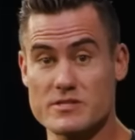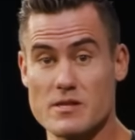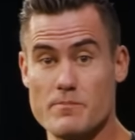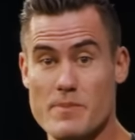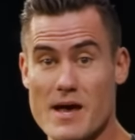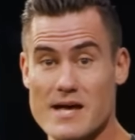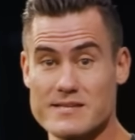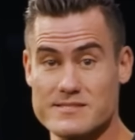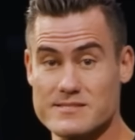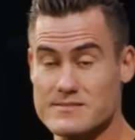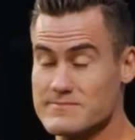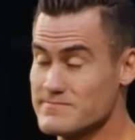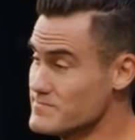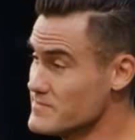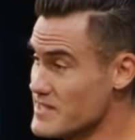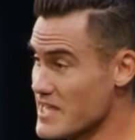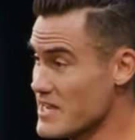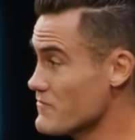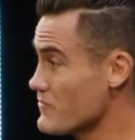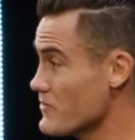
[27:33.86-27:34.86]
the best
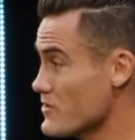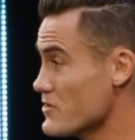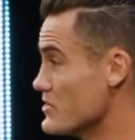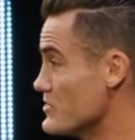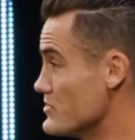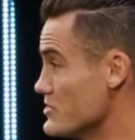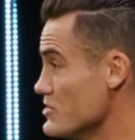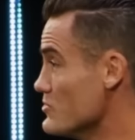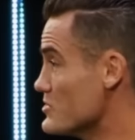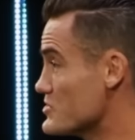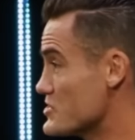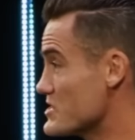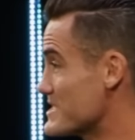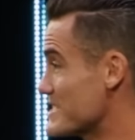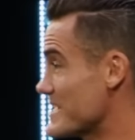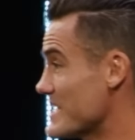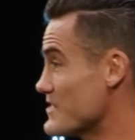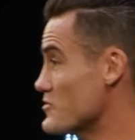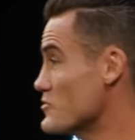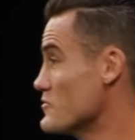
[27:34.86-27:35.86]
thing for you to do is just
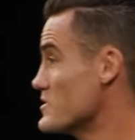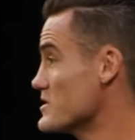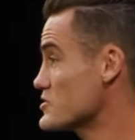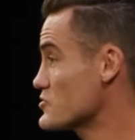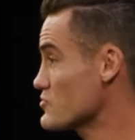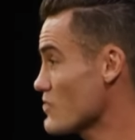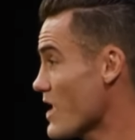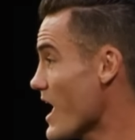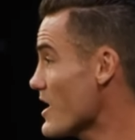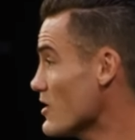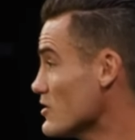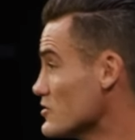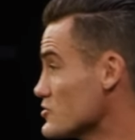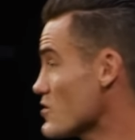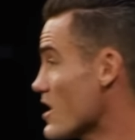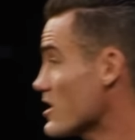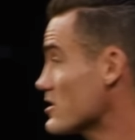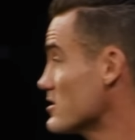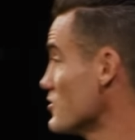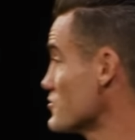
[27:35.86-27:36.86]
to get through this trial and
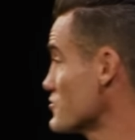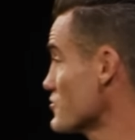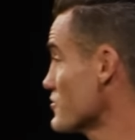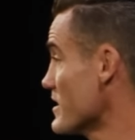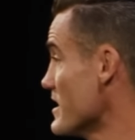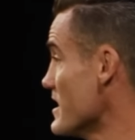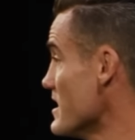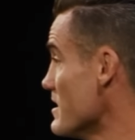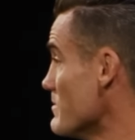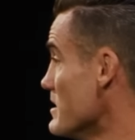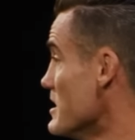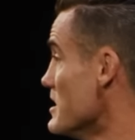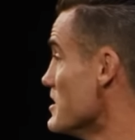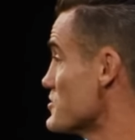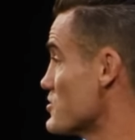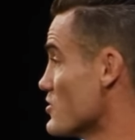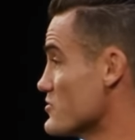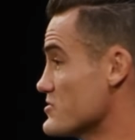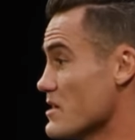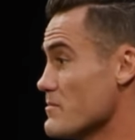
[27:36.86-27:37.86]
draw closer to him
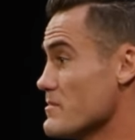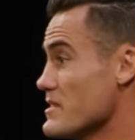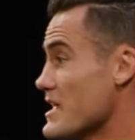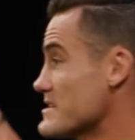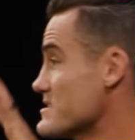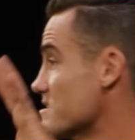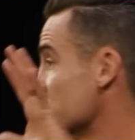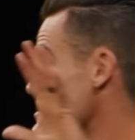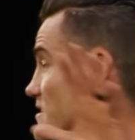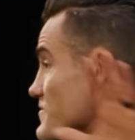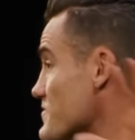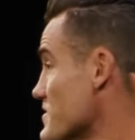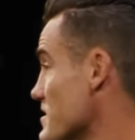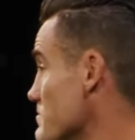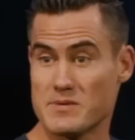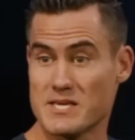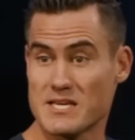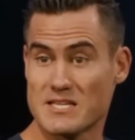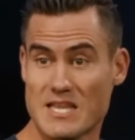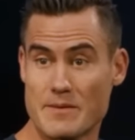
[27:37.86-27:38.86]
so some of that stuff
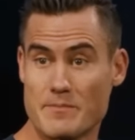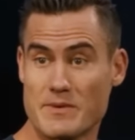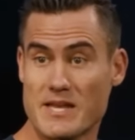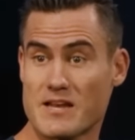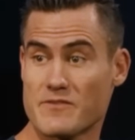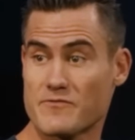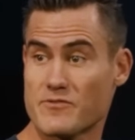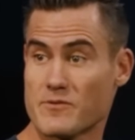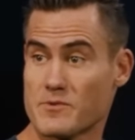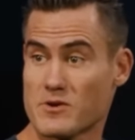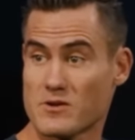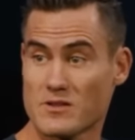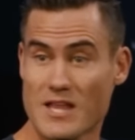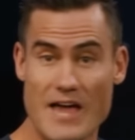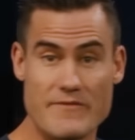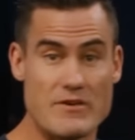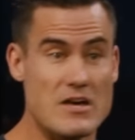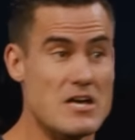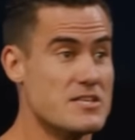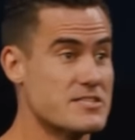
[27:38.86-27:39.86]
can be eliminated from your
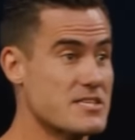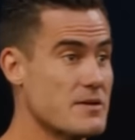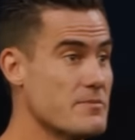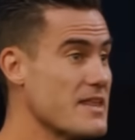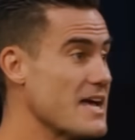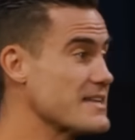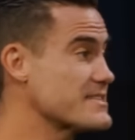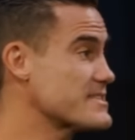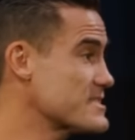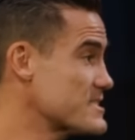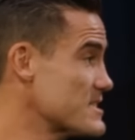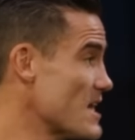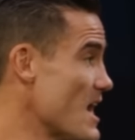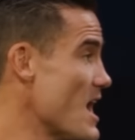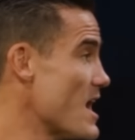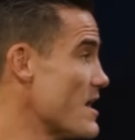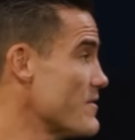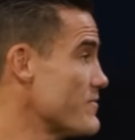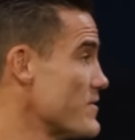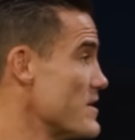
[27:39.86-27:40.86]
life. Some of that
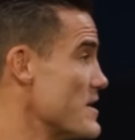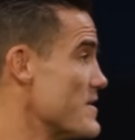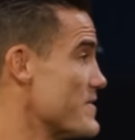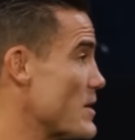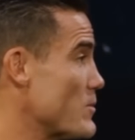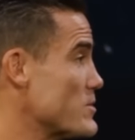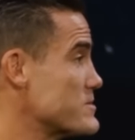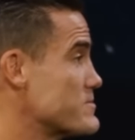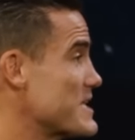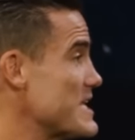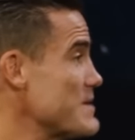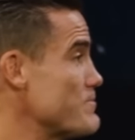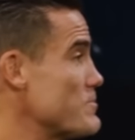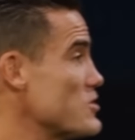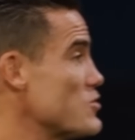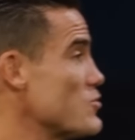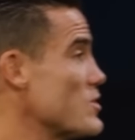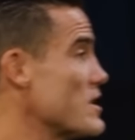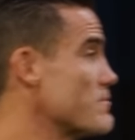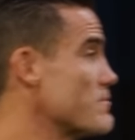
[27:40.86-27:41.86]
stuff that was keeping you